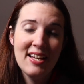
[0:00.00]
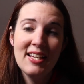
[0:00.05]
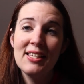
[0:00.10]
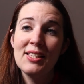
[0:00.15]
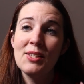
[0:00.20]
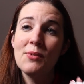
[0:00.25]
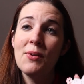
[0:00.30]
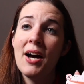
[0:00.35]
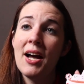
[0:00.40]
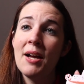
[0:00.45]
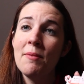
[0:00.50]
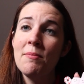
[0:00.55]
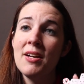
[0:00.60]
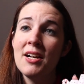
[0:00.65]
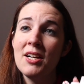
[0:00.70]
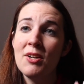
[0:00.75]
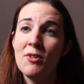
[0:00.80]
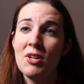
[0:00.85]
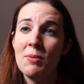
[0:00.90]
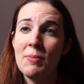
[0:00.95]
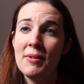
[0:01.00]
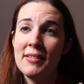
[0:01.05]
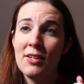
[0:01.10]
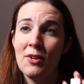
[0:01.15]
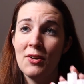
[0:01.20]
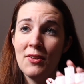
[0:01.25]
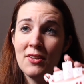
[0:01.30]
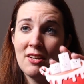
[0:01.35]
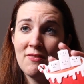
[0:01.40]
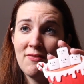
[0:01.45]
So I'm not going to be
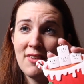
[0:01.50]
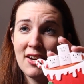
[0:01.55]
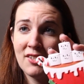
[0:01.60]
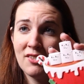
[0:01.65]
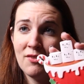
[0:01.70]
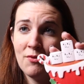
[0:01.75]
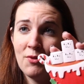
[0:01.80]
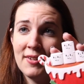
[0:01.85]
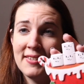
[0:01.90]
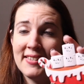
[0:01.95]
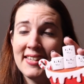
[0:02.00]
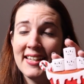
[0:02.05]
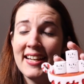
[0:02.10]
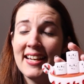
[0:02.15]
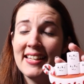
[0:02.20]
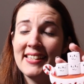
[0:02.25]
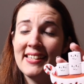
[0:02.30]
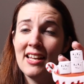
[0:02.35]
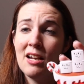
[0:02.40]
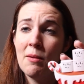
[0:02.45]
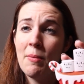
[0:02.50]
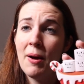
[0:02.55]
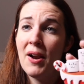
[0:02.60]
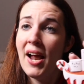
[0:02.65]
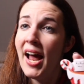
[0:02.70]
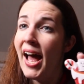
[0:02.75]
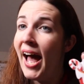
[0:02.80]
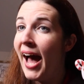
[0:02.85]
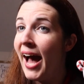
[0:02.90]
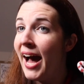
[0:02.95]
selling the defective ones. Like I said,
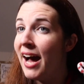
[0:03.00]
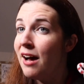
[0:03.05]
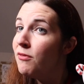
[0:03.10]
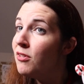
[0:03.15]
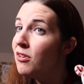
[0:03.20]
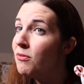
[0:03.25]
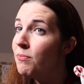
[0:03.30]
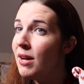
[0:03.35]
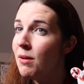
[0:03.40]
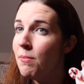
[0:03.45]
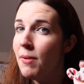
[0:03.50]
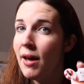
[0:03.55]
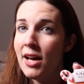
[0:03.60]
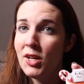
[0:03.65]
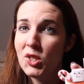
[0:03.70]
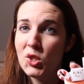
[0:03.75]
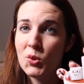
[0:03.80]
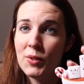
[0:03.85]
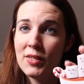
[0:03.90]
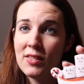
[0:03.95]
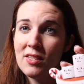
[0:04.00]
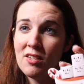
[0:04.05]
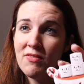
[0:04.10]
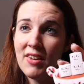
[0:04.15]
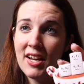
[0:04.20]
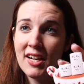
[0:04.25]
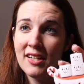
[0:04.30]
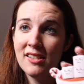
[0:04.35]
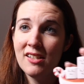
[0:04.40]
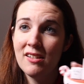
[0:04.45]
about half of my batch was
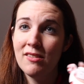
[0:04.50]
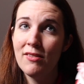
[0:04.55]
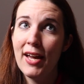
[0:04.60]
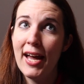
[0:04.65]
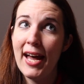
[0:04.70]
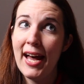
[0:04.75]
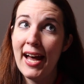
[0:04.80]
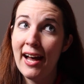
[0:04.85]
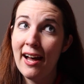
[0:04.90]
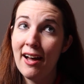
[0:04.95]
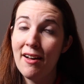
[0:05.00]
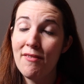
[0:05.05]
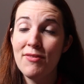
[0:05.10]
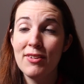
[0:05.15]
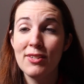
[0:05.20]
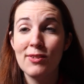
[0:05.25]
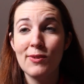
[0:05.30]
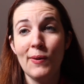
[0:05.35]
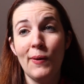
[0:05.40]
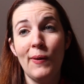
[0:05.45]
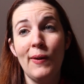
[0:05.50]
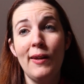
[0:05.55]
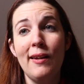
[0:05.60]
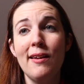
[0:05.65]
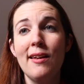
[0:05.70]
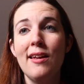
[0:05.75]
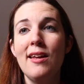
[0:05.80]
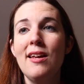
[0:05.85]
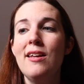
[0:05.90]
defective, half is good.